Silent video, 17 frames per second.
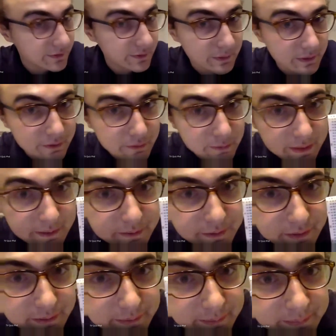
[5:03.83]
so here's what
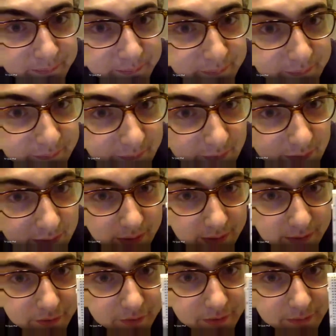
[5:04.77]
I've done.
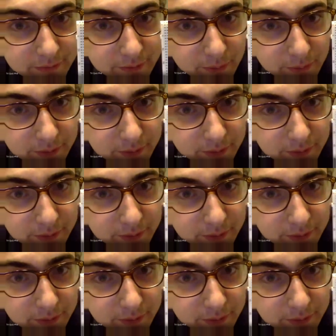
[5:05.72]
I just have the